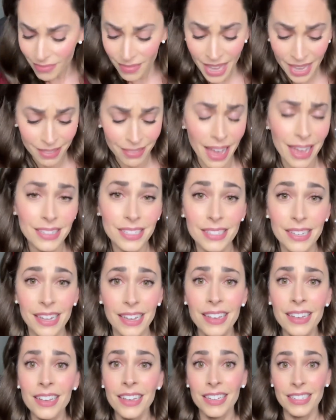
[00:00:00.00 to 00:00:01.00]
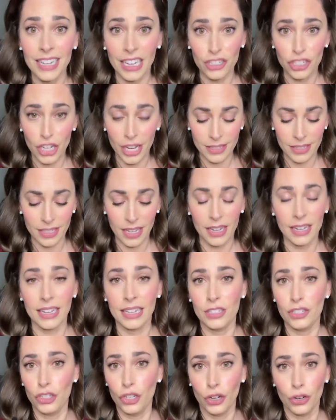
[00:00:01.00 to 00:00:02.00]
And lastly, DigestZen
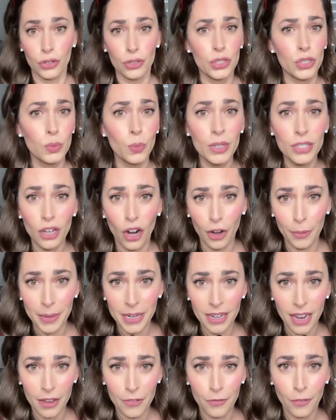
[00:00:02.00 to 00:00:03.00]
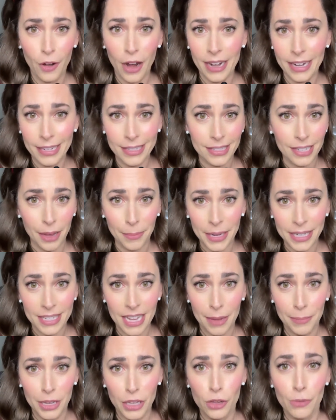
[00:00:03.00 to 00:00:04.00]
is your Swiss Army knife for any tummy
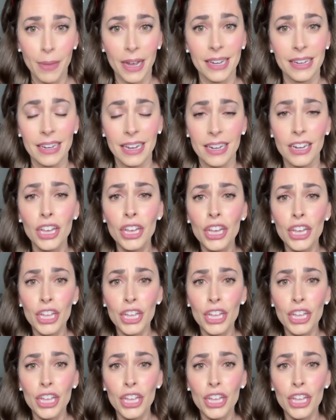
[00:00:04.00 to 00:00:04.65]
taming you might need.